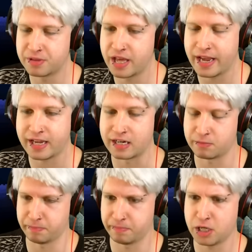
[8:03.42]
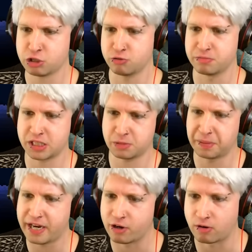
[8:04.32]
thing and a mushroom
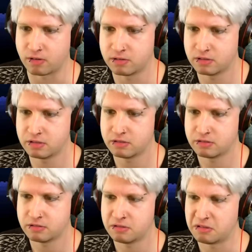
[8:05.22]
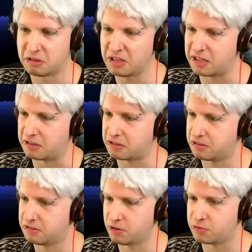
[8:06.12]
spear. Ugh,
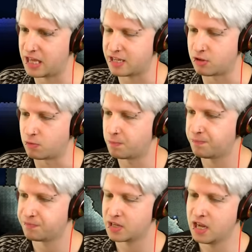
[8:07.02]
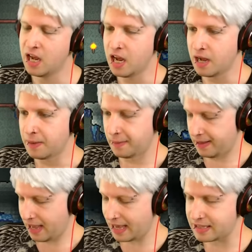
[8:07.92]
no thank you.
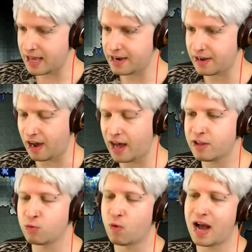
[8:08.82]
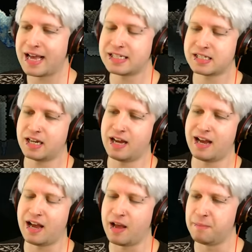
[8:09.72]
And then otherwise,
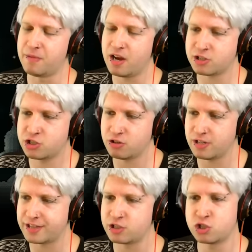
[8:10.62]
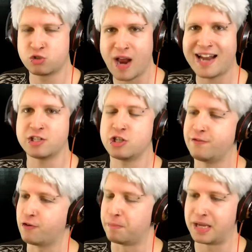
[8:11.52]
I I'm not sure, like the strategy
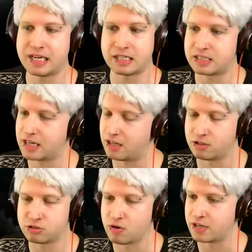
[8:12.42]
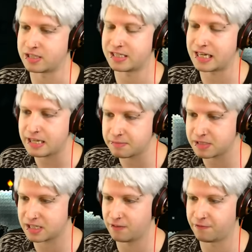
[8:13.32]
for beating Skeletron
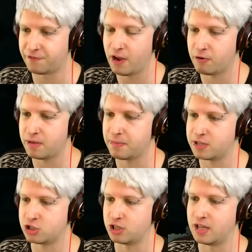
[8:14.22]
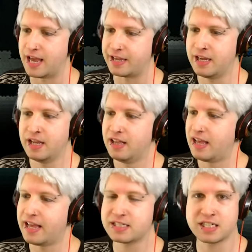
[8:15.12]
seems very much like,
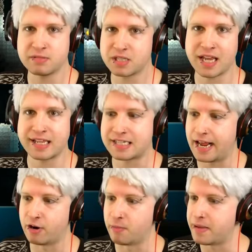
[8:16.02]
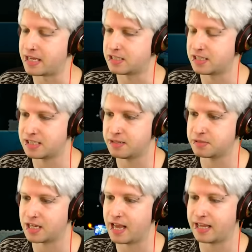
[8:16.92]
it seems like it's hit or miss. It
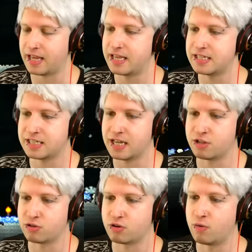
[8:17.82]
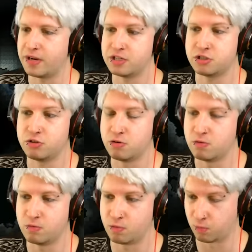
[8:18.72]
seems like he's either going
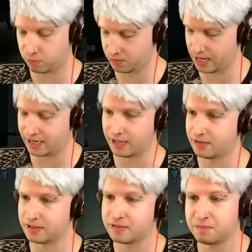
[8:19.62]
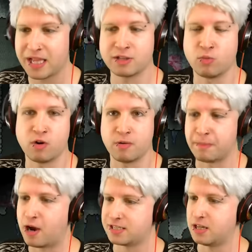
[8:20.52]
to, like like the worm
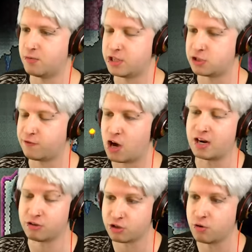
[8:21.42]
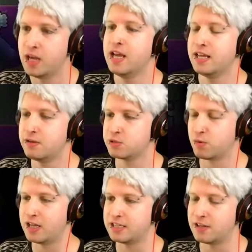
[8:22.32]
boss that we just fought, although he was
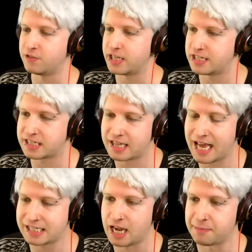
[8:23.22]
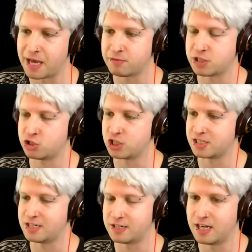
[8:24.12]
relatively easy that time. That was
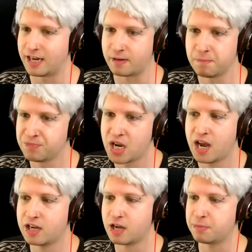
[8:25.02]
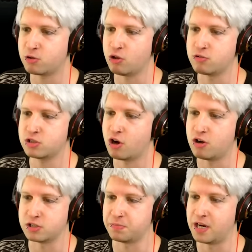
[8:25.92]
just like a couple close
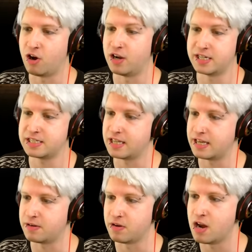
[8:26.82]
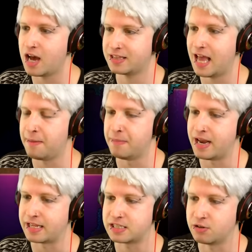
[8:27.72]
calls, but honestly, not that
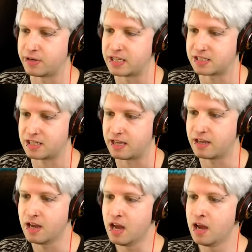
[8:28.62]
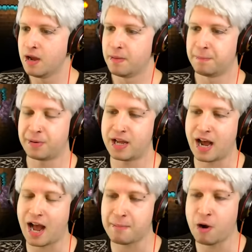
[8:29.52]
many, seriously. But
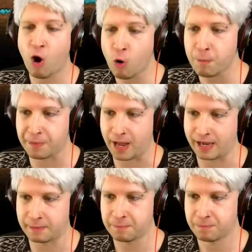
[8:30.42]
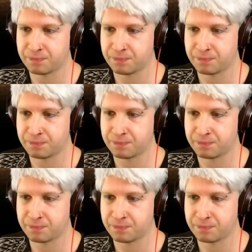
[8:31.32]
I'm hoping,